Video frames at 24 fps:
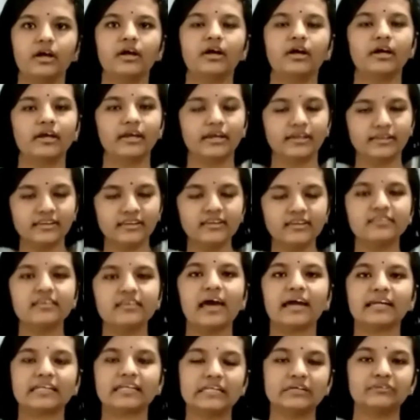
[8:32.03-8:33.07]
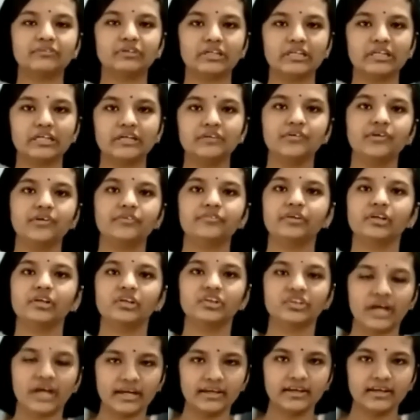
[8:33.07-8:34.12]
In this activity, we will
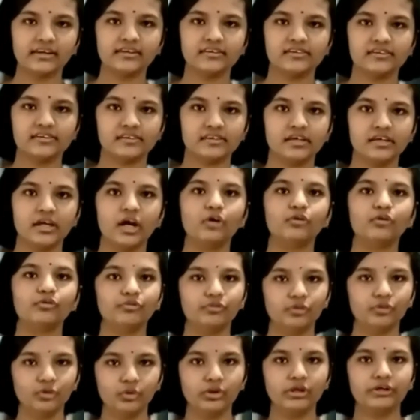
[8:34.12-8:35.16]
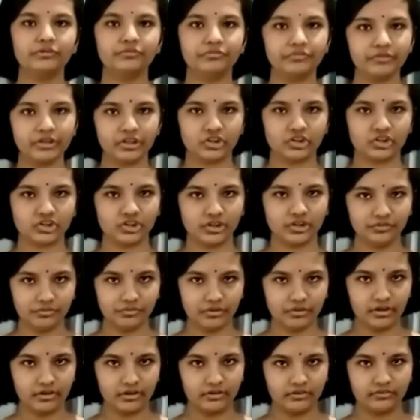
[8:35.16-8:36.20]
try and see how fluid friction
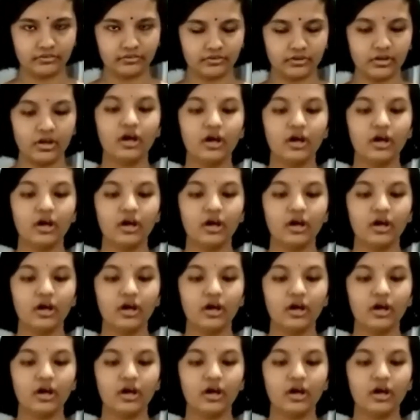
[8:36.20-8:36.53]
works.